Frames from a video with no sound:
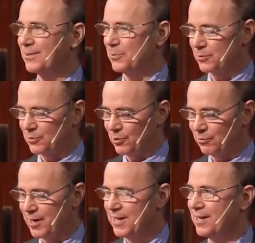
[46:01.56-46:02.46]
were
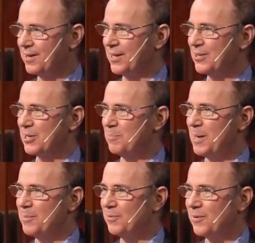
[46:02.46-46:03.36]
already things that
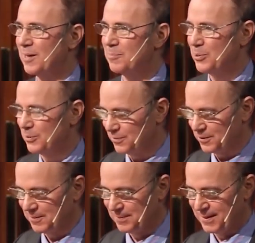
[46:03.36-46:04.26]
people found
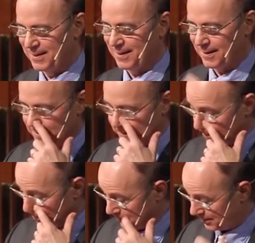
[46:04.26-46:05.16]
beautiful
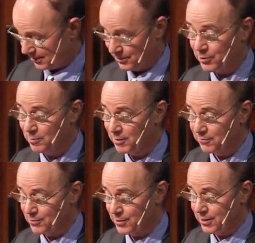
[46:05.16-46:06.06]
long
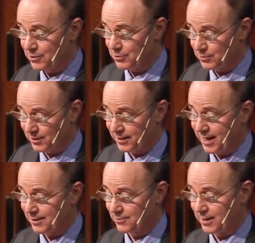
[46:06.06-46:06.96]
before they knew that
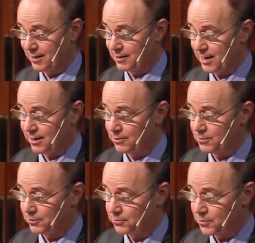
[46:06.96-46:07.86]
that's how the
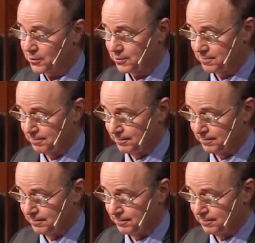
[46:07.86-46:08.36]
world worked.